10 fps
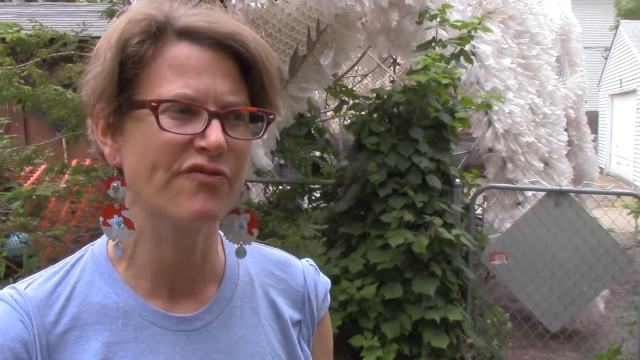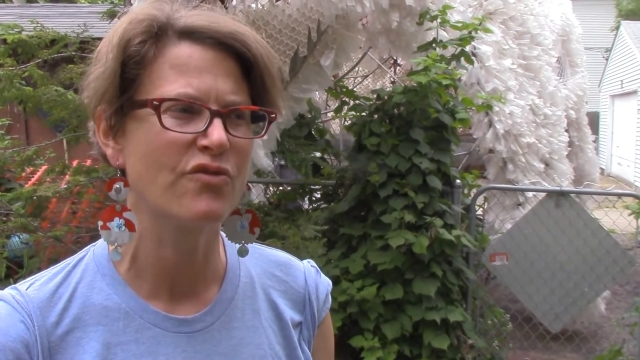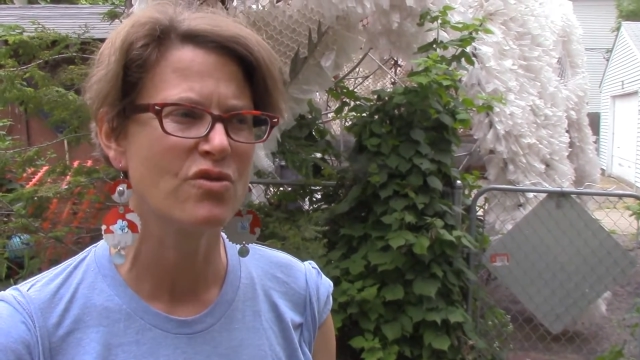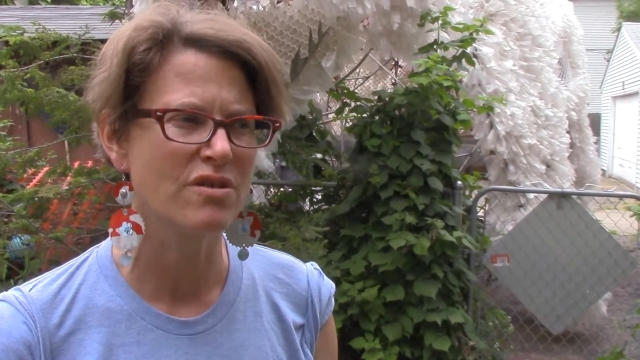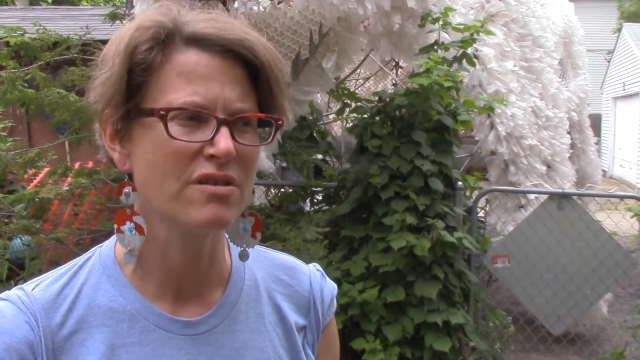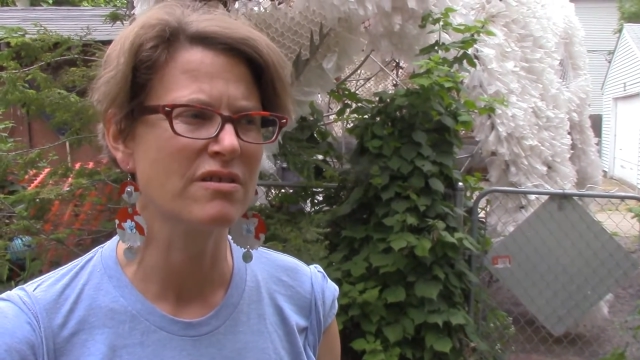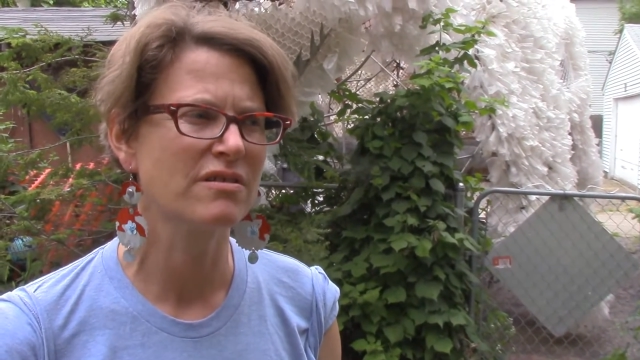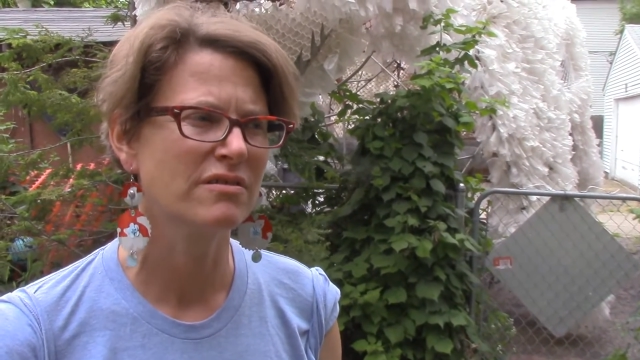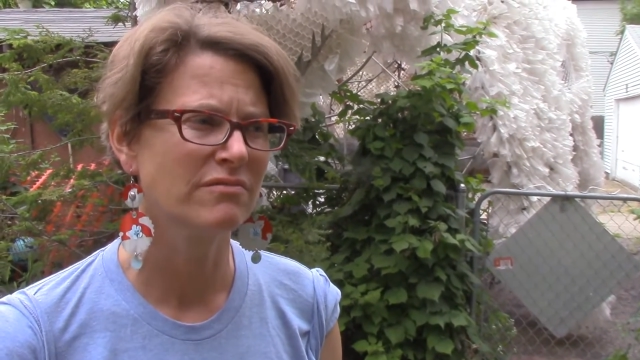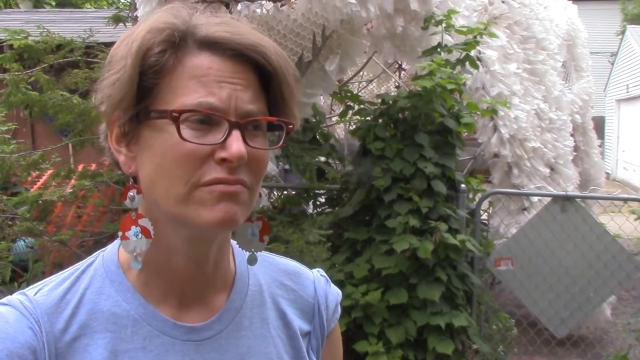
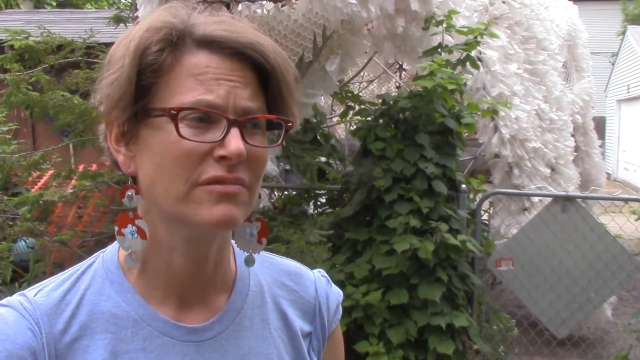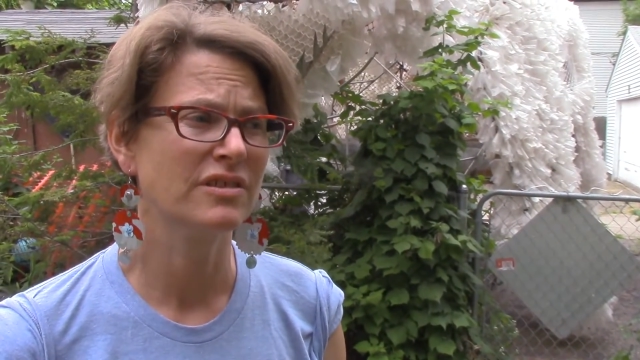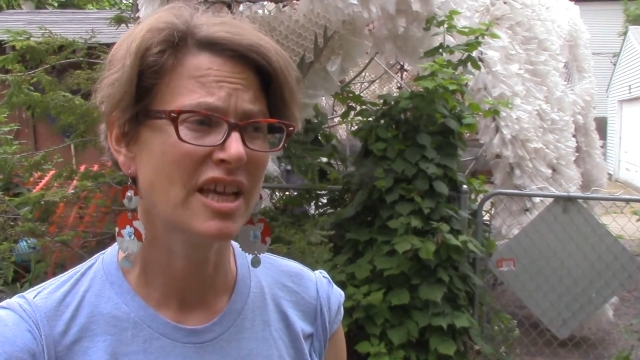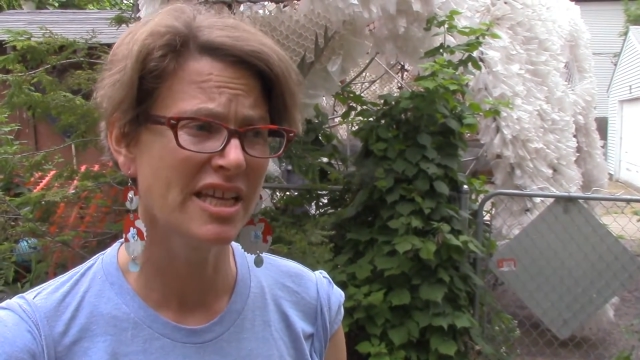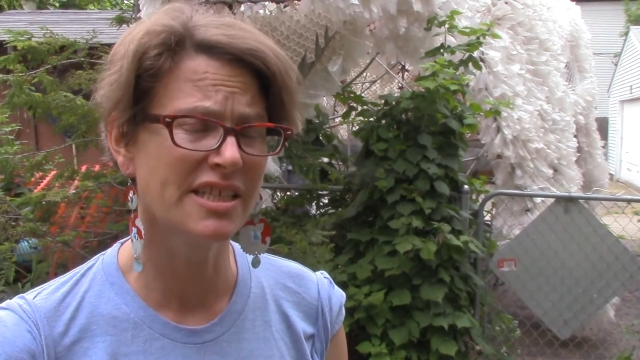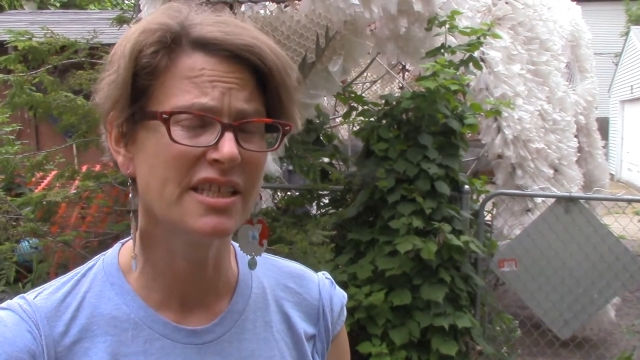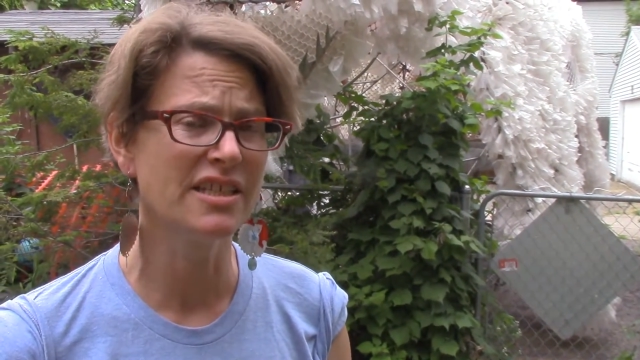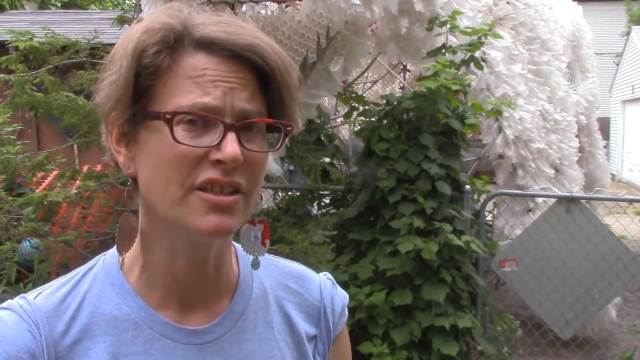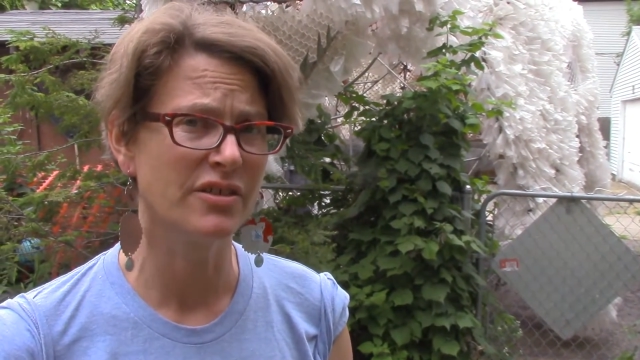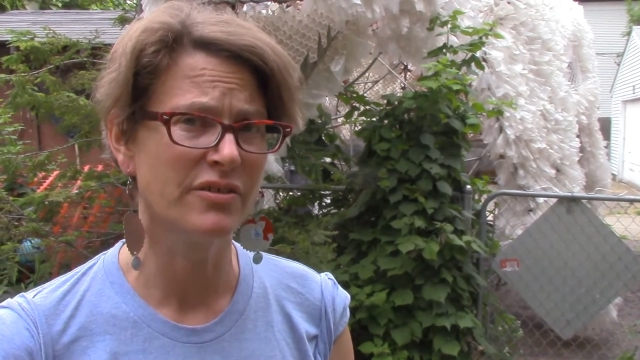for
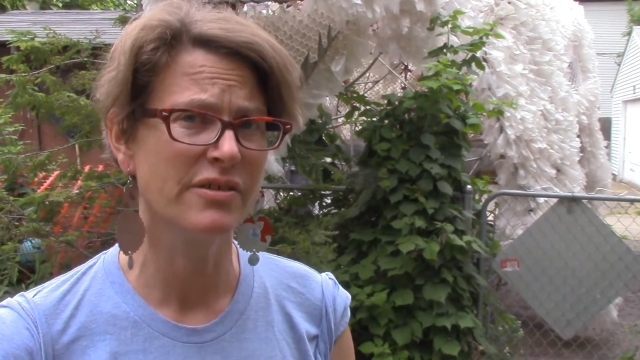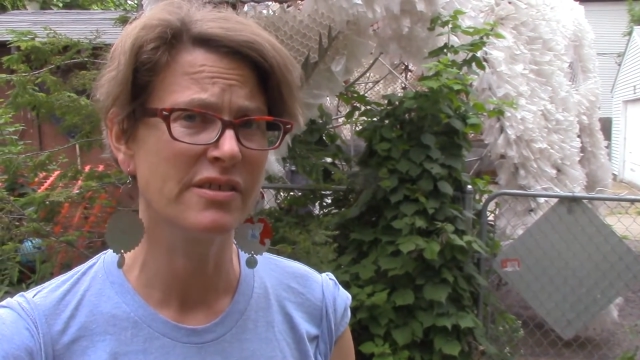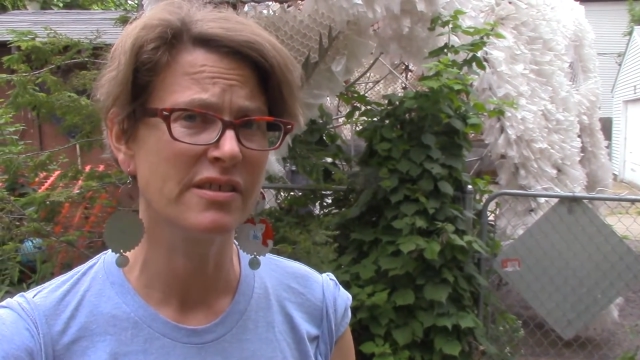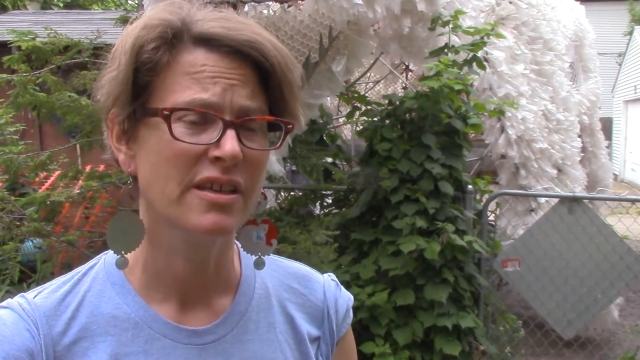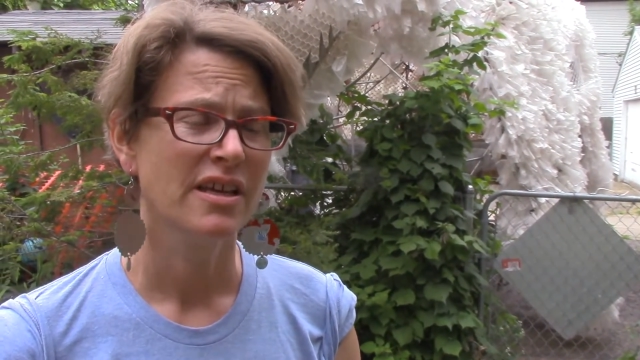18 years,